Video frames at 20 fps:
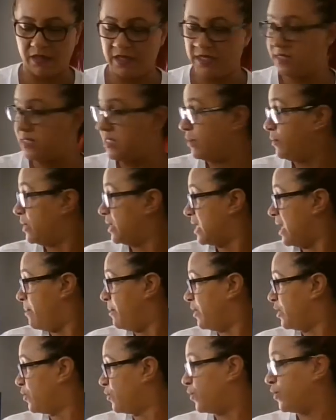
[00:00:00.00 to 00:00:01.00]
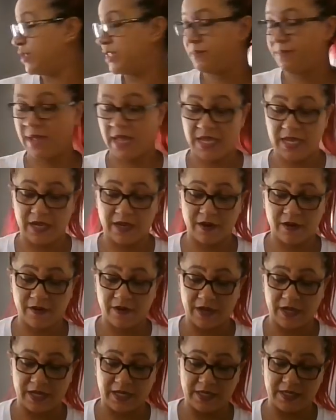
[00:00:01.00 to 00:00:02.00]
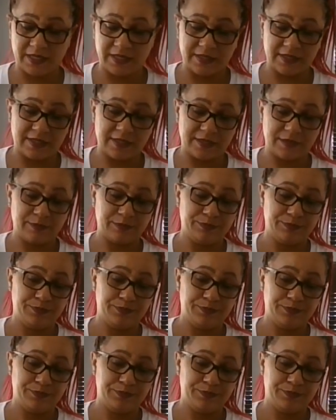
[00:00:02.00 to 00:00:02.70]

Let's see what's coming towards my Aries.